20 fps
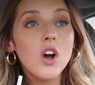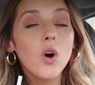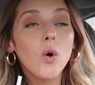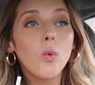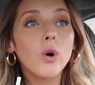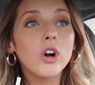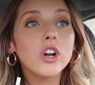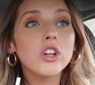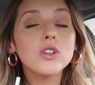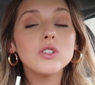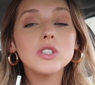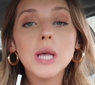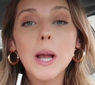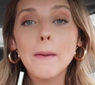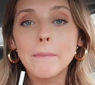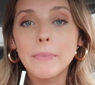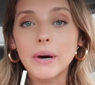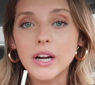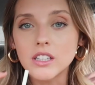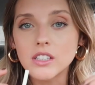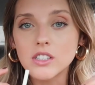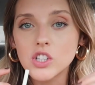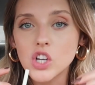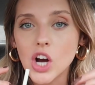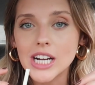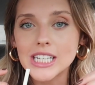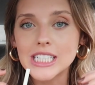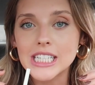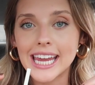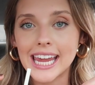What are those, like,
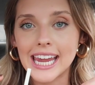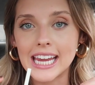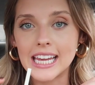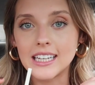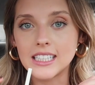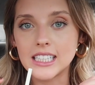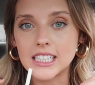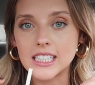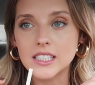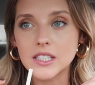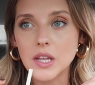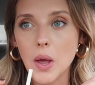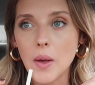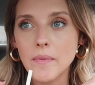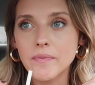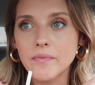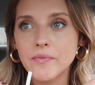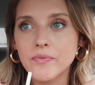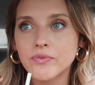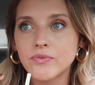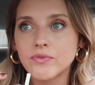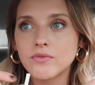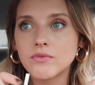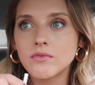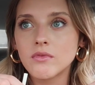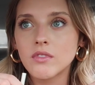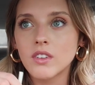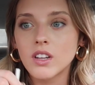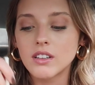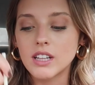butterscotch candies?
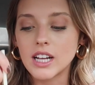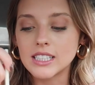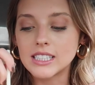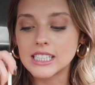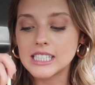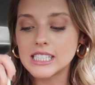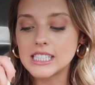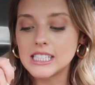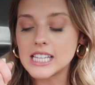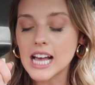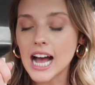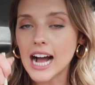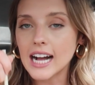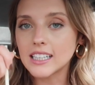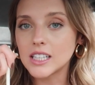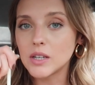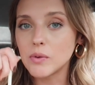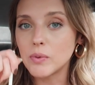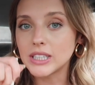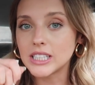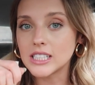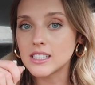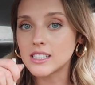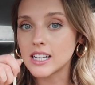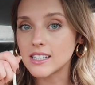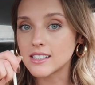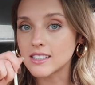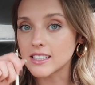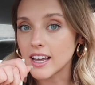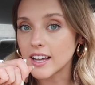That's exactly what this
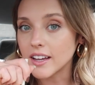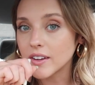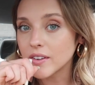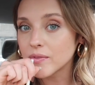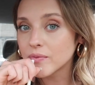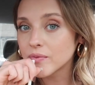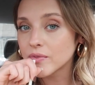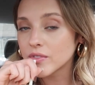tastes like.